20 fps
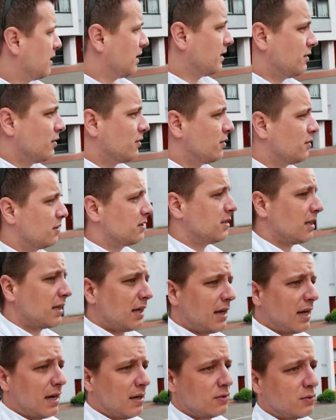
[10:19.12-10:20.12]
I don't know
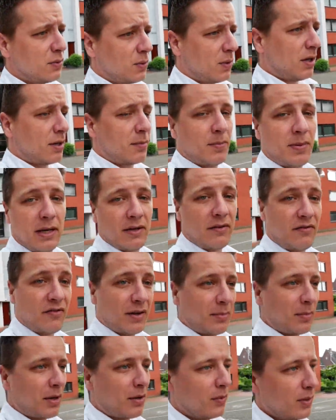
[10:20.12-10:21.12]
exactly how to walk, but I'll
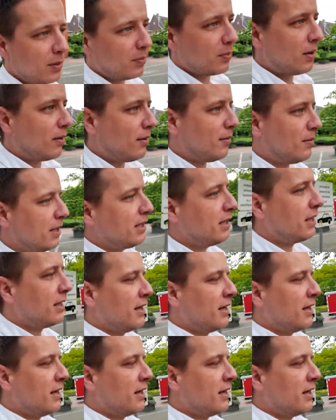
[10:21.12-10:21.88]
find my way probably.